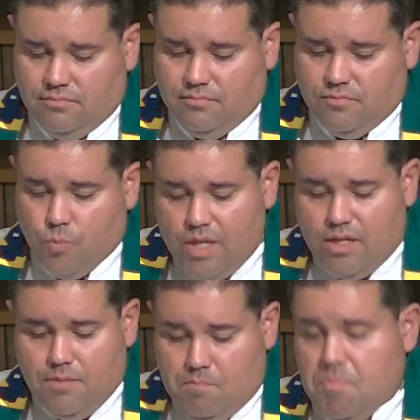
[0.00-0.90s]
We
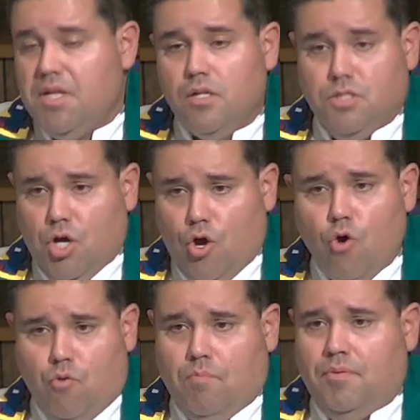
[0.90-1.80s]
can build
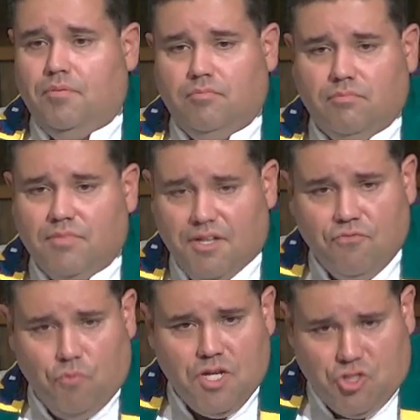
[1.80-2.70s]
hope if
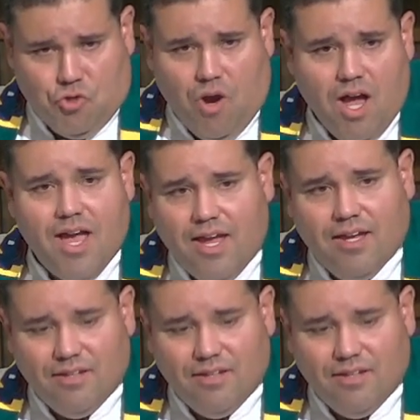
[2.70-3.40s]
we try.